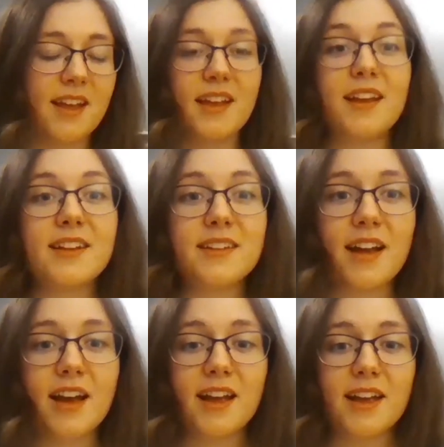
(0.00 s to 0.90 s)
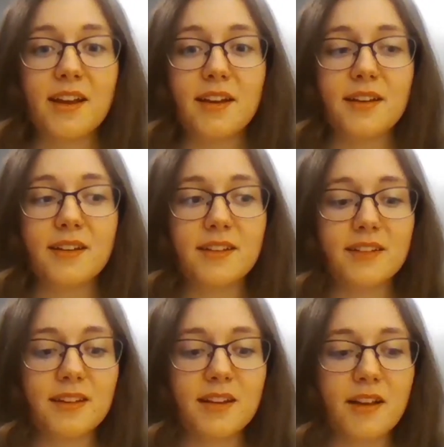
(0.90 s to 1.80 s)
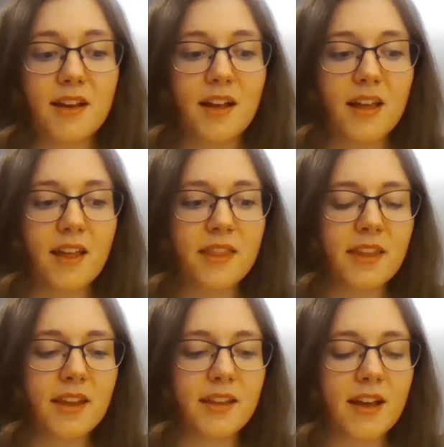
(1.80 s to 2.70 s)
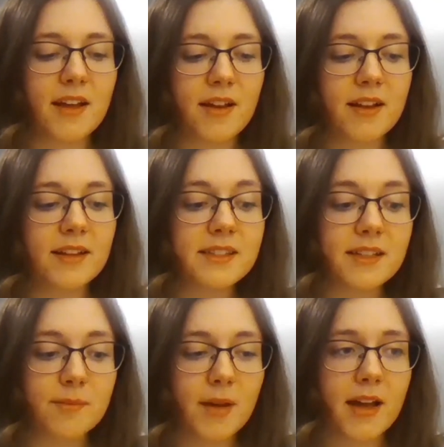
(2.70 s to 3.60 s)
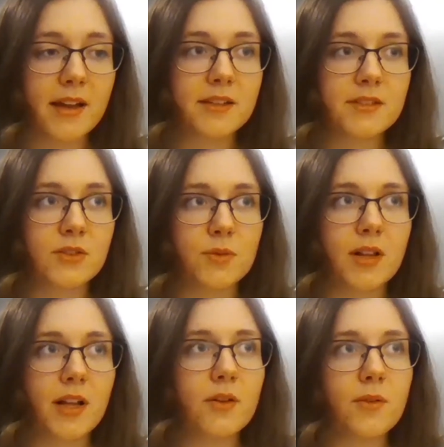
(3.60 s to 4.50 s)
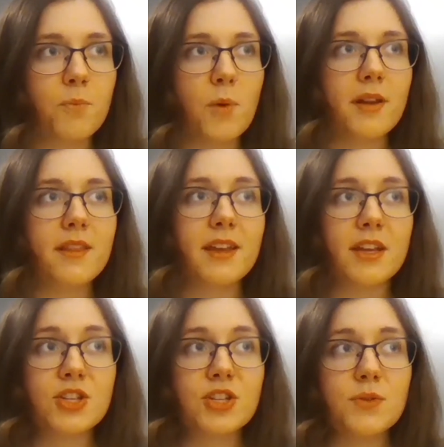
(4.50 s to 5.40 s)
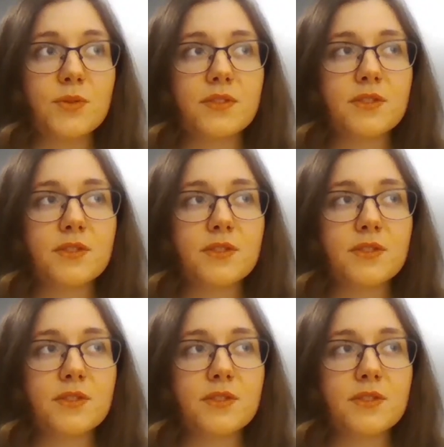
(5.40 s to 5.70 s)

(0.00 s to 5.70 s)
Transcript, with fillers: And I think that, at least in my school, I know one of the issues,